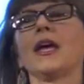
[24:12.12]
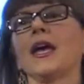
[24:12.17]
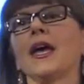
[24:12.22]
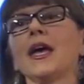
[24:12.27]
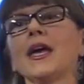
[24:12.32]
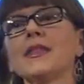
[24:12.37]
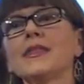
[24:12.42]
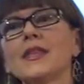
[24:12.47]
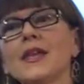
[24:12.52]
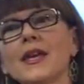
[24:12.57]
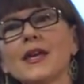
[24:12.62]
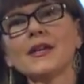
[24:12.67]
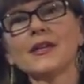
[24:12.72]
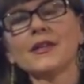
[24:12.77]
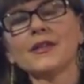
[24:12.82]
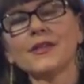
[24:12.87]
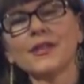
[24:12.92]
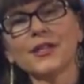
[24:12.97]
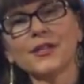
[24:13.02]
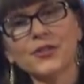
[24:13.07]
And
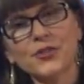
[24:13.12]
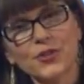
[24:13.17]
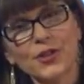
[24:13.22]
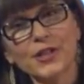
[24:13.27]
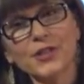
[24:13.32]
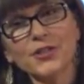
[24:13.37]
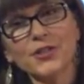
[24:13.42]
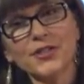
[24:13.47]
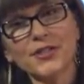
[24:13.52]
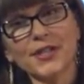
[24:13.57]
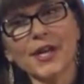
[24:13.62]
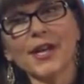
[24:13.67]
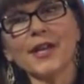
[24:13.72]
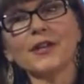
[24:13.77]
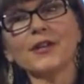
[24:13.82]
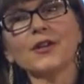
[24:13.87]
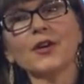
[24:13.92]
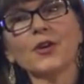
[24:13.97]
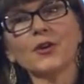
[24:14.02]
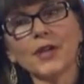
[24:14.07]
then the instructor
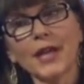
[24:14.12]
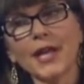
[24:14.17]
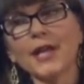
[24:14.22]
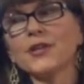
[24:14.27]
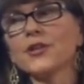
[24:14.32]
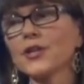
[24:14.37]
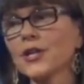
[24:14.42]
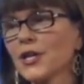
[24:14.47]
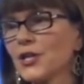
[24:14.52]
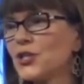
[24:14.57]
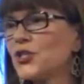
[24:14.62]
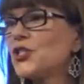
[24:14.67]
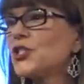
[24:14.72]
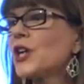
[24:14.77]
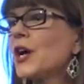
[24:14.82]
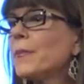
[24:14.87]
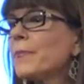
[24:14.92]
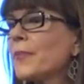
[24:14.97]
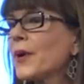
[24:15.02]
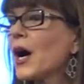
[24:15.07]
said, okay, you're gonna
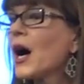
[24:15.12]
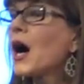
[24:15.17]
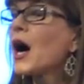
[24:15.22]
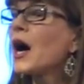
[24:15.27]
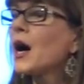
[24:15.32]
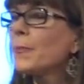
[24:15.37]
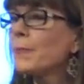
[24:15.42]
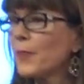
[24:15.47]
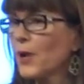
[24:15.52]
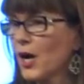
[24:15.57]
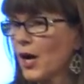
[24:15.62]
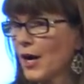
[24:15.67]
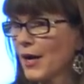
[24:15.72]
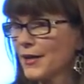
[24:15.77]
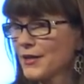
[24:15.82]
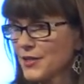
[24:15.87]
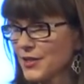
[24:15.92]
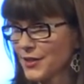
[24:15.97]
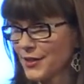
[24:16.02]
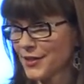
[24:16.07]
jump up
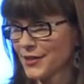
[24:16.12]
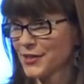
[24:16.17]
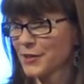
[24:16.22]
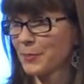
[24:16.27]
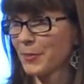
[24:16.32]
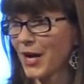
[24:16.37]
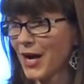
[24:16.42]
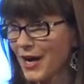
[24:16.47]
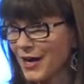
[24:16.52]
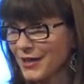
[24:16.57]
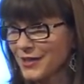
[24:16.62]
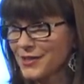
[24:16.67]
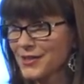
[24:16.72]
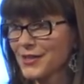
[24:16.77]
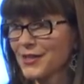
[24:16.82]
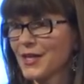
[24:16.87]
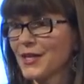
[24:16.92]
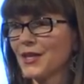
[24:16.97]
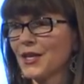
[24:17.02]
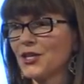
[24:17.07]
onto this
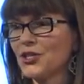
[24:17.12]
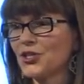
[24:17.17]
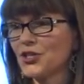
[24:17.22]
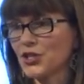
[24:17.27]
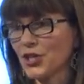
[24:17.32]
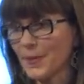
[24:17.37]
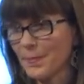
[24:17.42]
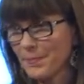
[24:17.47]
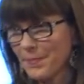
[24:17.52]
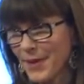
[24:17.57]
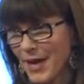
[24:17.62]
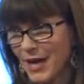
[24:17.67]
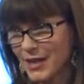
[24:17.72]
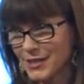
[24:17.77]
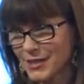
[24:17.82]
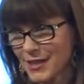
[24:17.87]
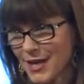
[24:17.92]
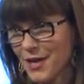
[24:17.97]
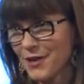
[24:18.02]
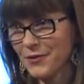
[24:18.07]
box and then jump
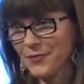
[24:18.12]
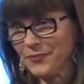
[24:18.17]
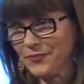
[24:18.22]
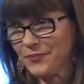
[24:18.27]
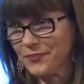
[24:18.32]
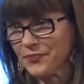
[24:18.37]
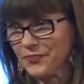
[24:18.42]
back down.